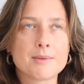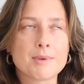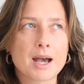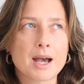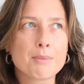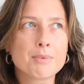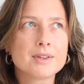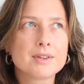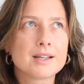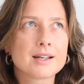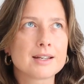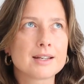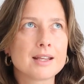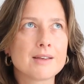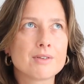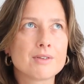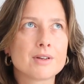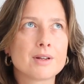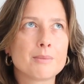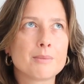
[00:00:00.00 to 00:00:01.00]
I'm happy that
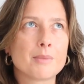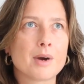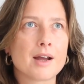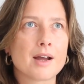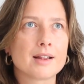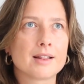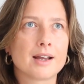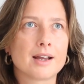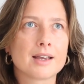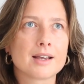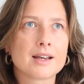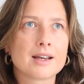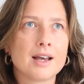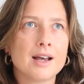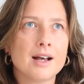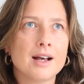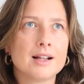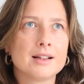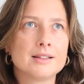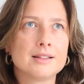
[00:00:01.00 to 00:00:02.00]
even in my like
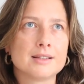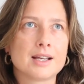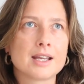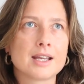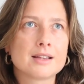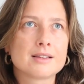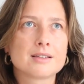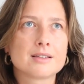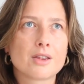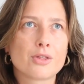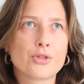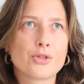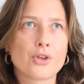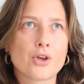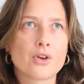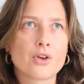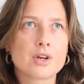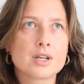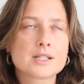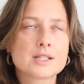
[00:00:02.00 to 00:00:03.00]
late
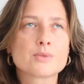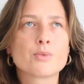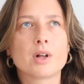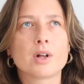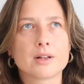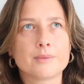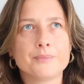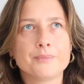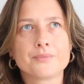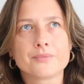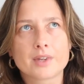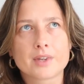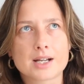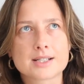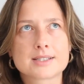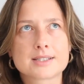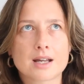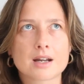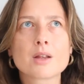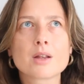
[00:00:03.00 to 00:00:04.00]
30s, well, I
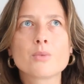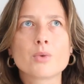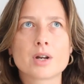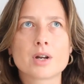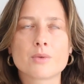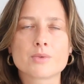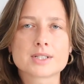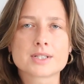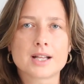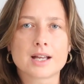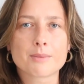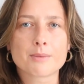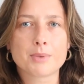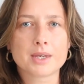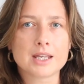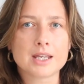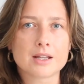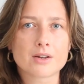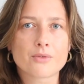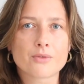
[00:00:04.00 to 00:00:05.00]
started when I was like
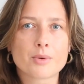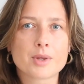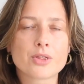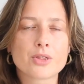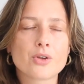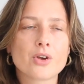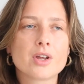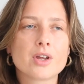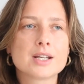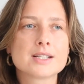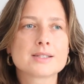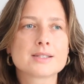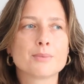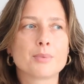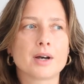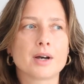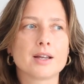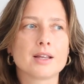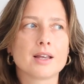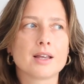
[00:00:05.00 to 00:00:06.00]
beginning of my 30s,
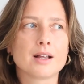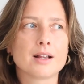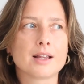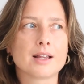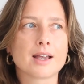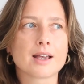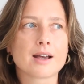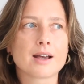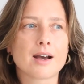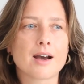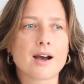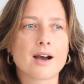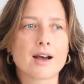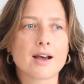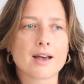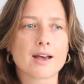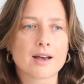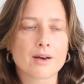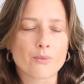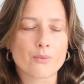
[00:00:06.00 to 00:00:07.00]
but like
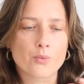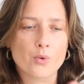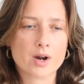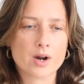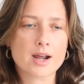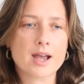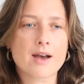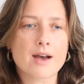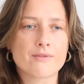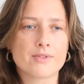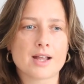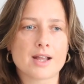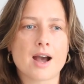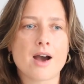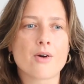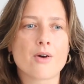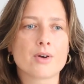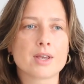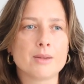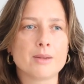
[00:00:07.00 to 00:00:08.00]
what I have
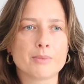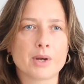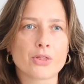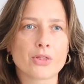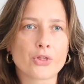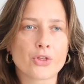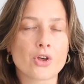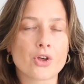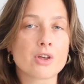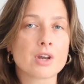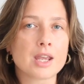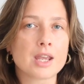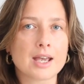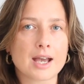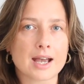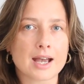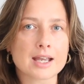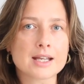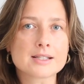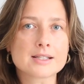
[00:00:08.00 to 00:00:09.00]
now in my
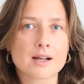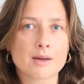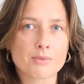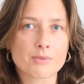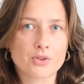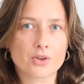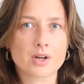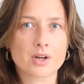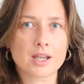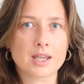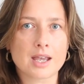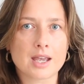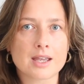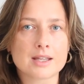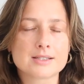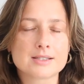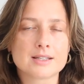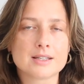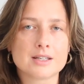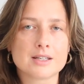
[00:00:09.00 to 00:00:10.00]
38, I'm
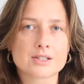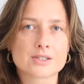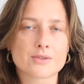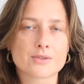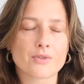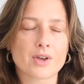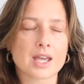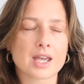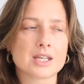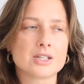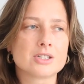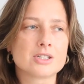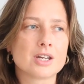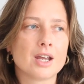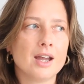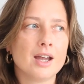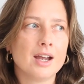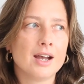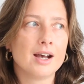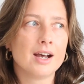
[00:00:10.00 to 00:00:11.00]
38 years of age,
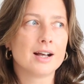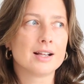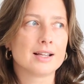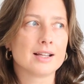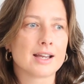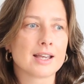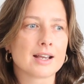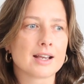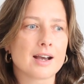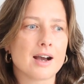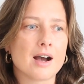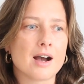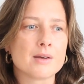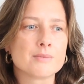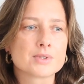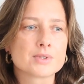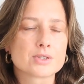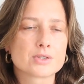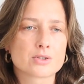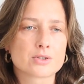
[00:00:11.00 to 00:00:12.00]
like
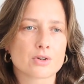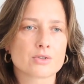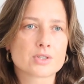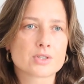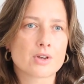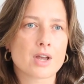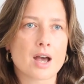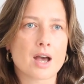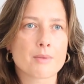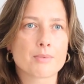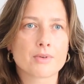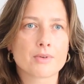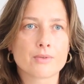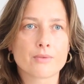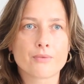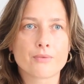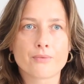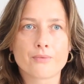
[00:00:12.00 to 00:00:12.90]
I'm so happy